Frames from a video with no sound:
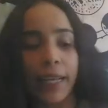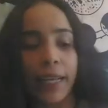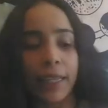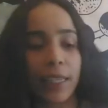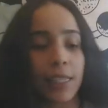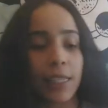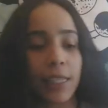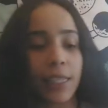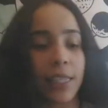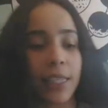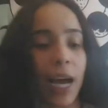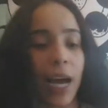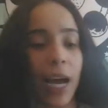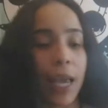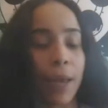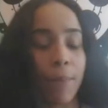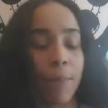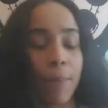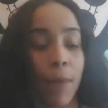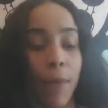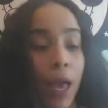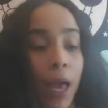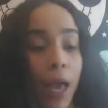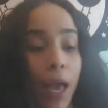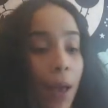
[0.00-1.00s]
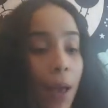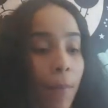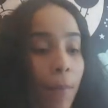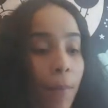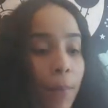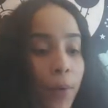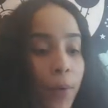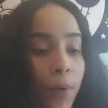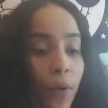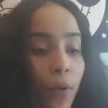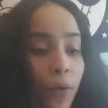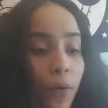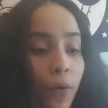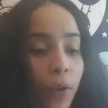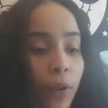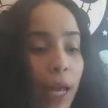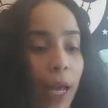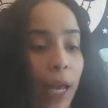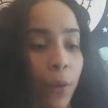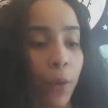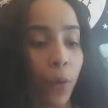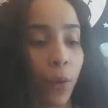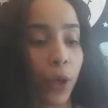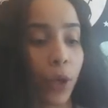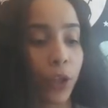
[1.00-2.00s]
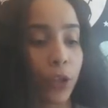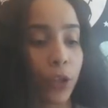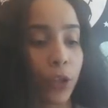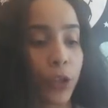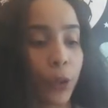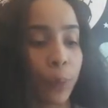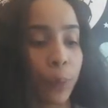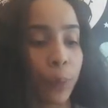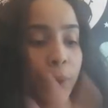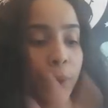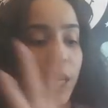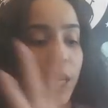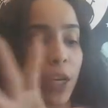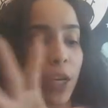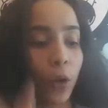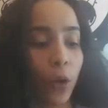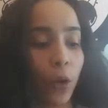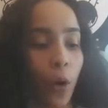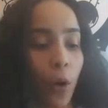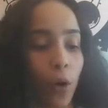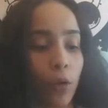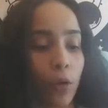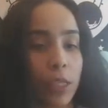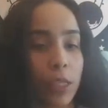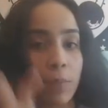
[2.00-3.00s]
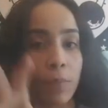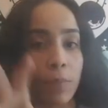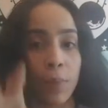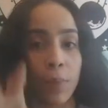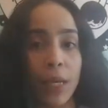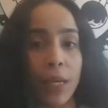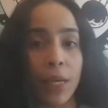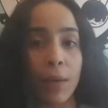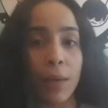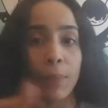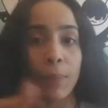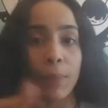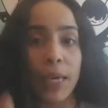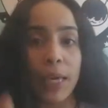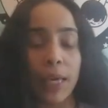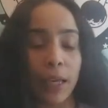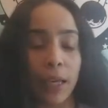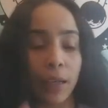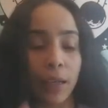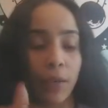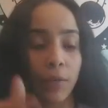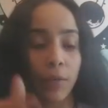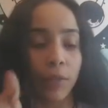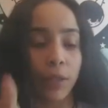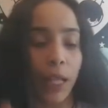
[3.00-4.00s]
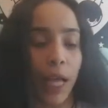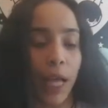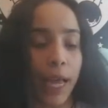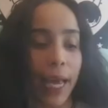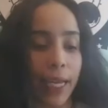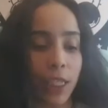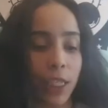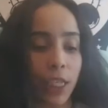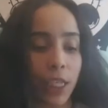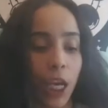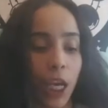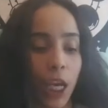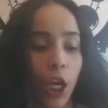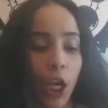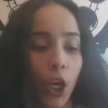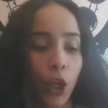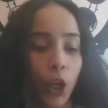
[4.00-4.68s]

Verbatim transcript: this time, my beautiful light workers. You're being called to be a beacon of light.